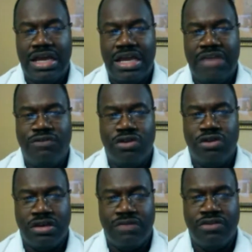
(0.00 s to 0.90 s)
if
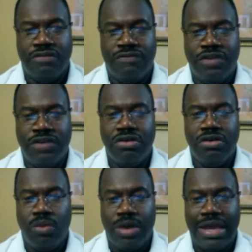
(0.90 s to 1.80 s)
you can figure
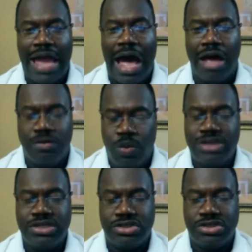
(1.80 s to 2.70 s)
out a
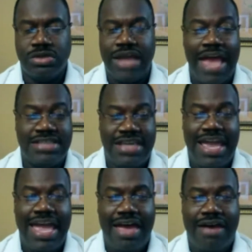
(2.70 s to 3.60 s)
way to do it, as
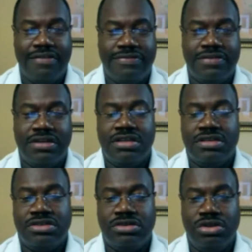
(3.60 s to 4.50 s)
they have,
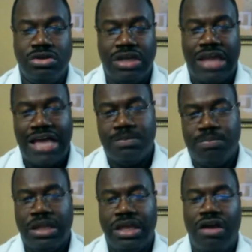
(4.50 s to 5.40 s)
to utilize the
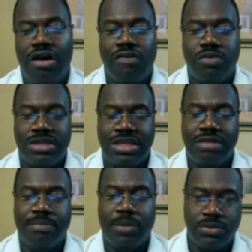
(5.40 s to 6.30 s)
playoff within
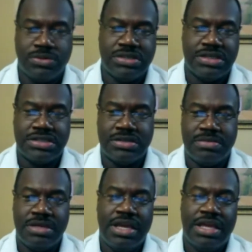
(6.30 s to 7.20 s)
the bowl
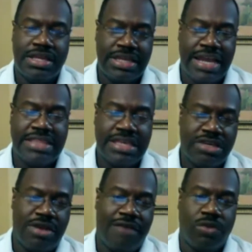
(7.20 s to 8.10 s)
system, then I
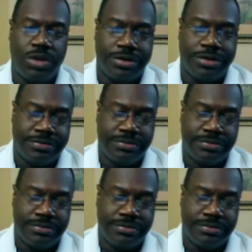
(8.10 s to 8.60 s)
think you have a winner.